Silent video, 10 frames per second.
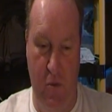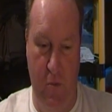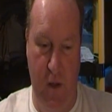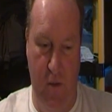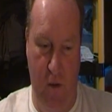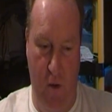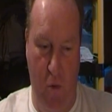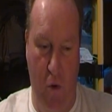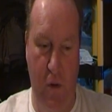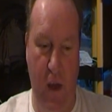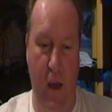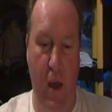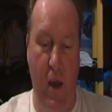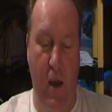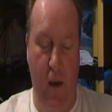that were submerged under the
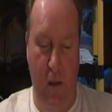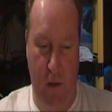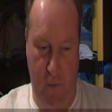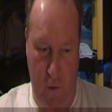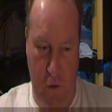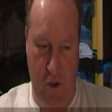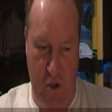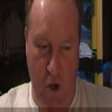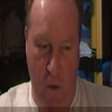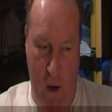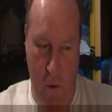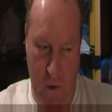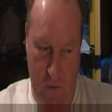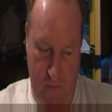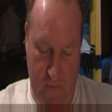water. They flushed 2
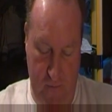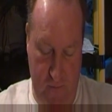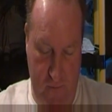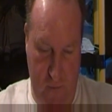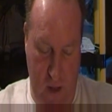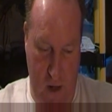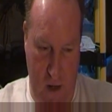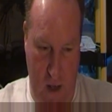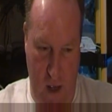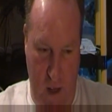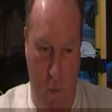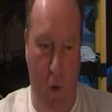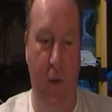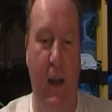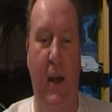out
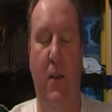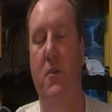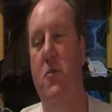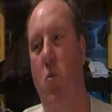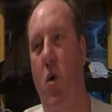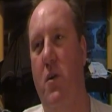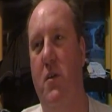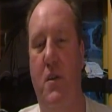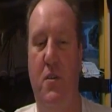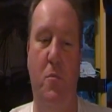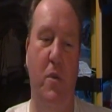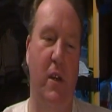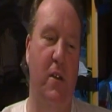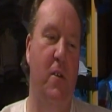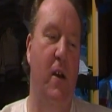near Puffin Island. 1
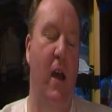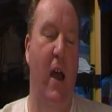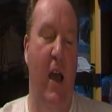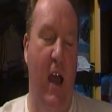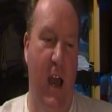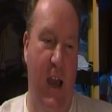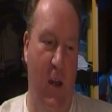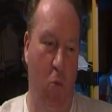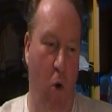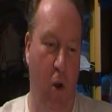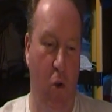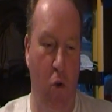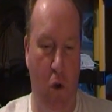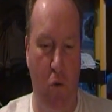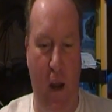disappeared and
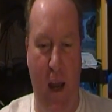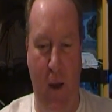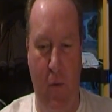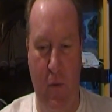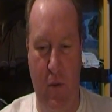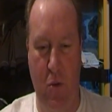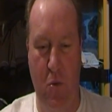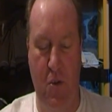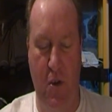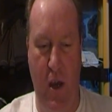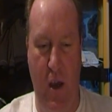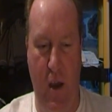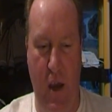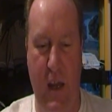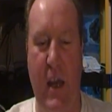1 hung around. There was
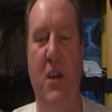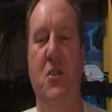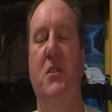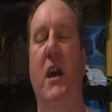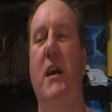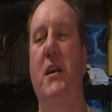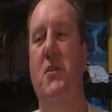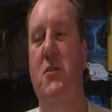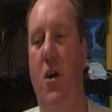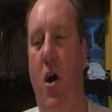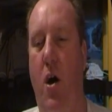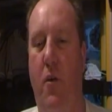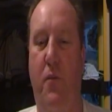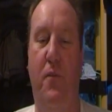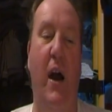an exchange
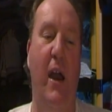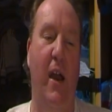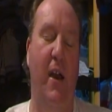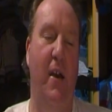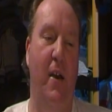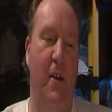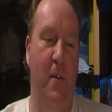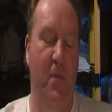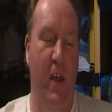of fire.